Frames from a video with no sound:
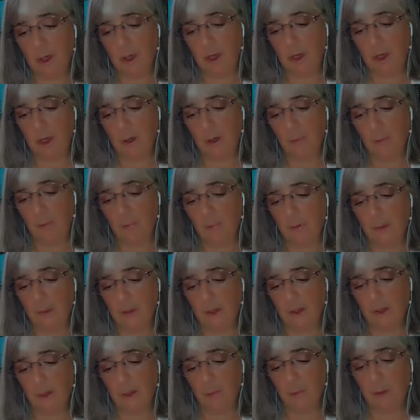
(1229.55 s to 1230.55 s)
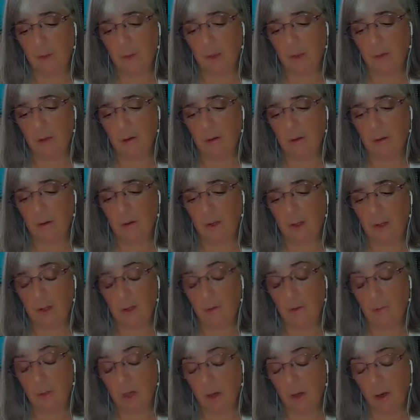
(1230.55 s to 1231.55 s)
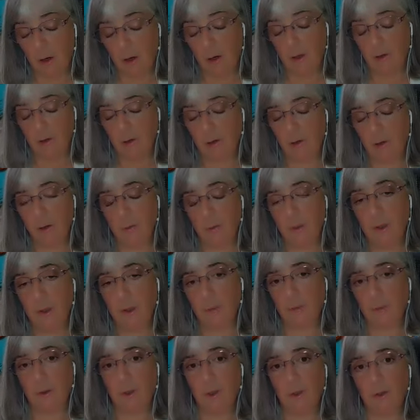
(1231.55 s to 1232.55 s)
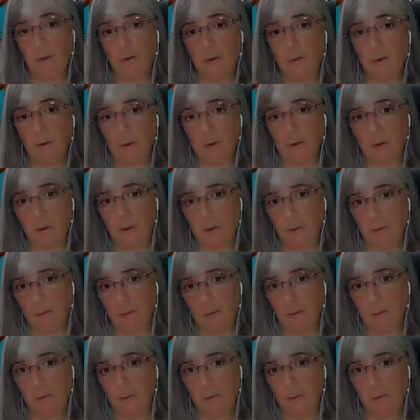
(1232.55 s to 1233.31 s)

That they can be hard to open up to others and